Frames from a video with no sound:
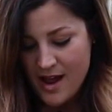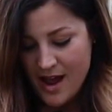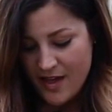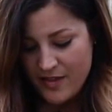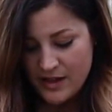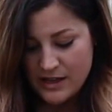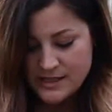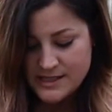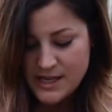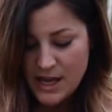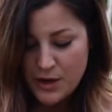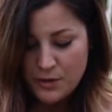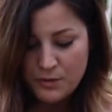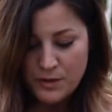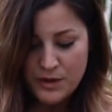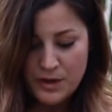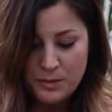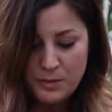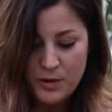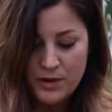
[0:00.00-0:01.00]
I think it's got a
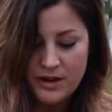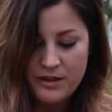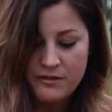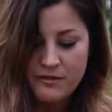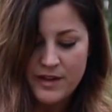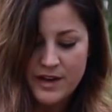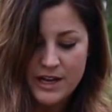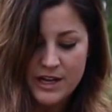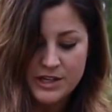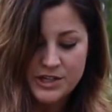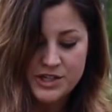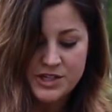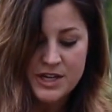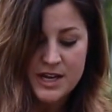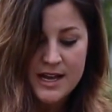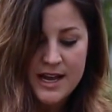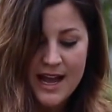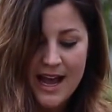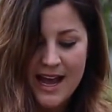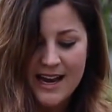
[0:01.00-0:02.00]
really pretty finish,
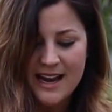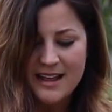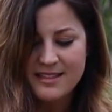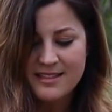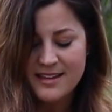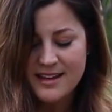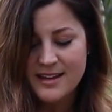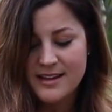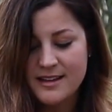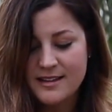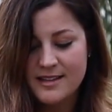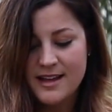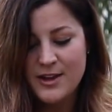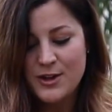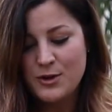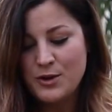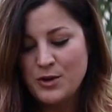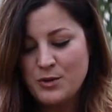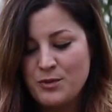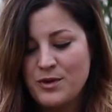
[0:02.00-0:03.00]
and I think that
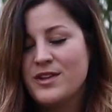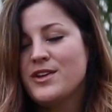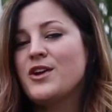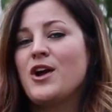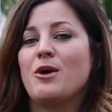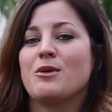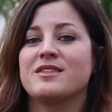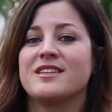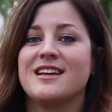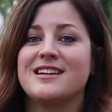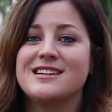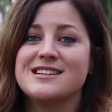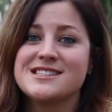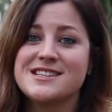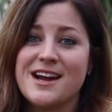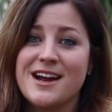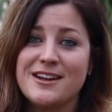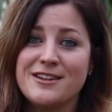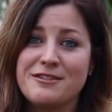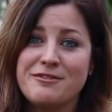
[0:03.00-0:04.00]
you can really go with any
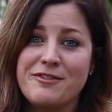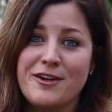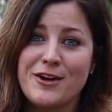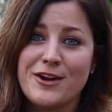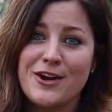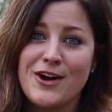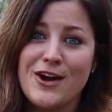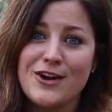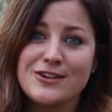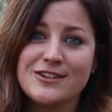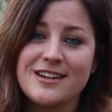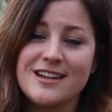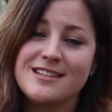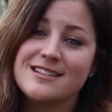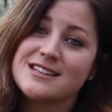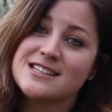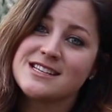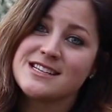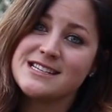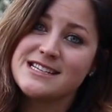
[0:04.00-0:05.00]
style of fairy garden in
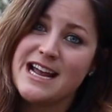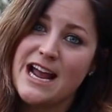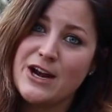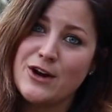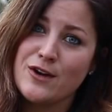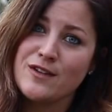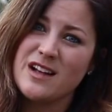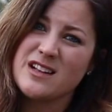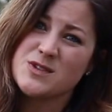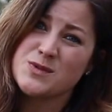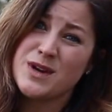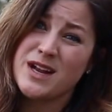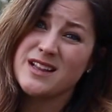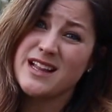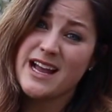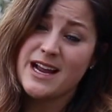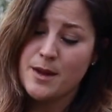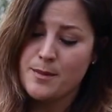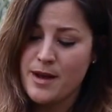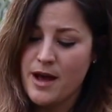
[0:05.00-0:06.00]
this container, and that's what I
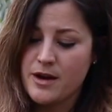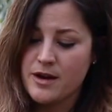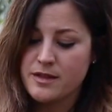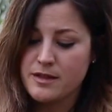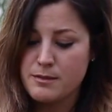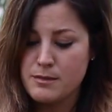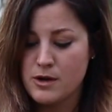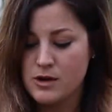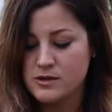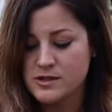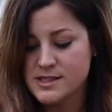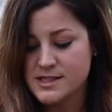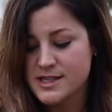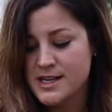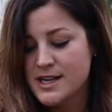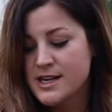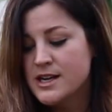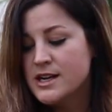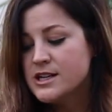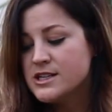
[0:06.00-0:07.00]
like about it the most.
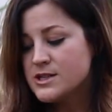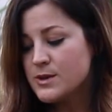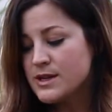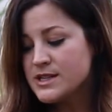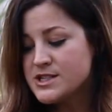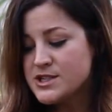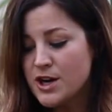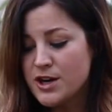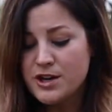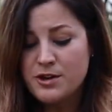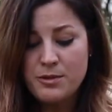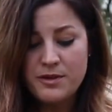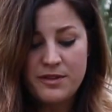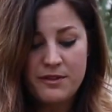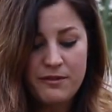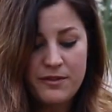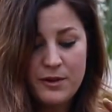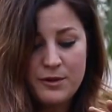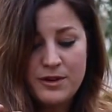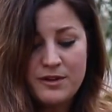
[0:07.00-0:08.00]
So I started with
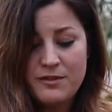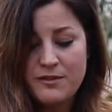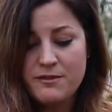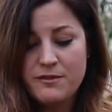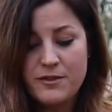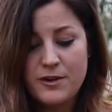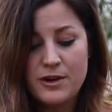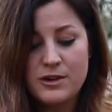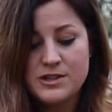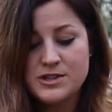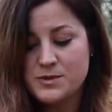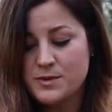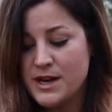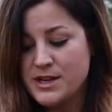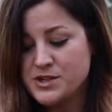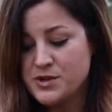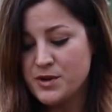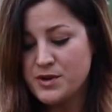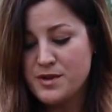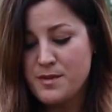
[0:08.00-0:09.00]
a few different ferns
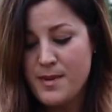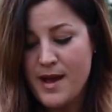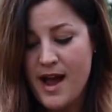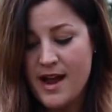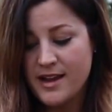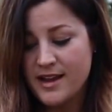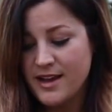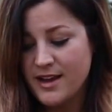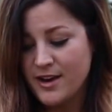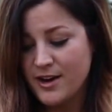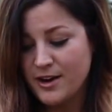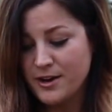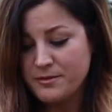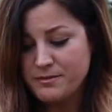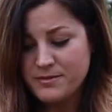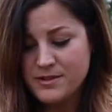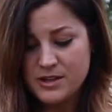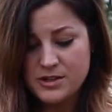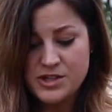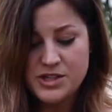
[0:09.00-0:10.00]
right toward the back here.
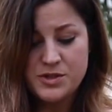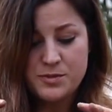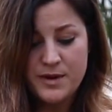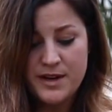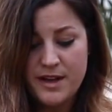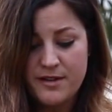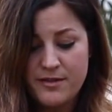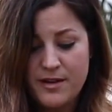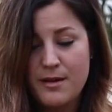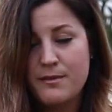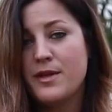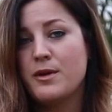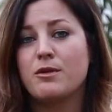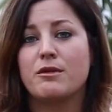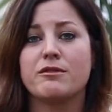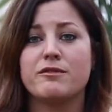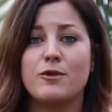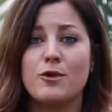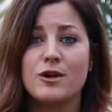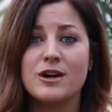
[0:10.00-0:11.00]
There's 3 of them. They
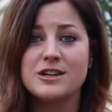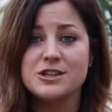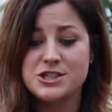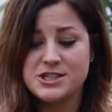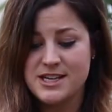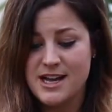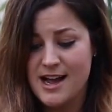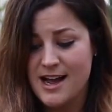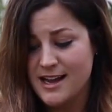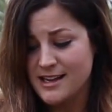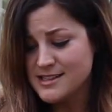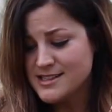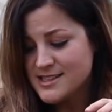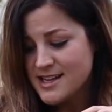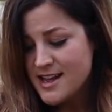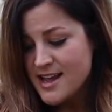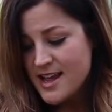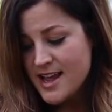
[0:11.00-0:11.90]
were 4-inch size.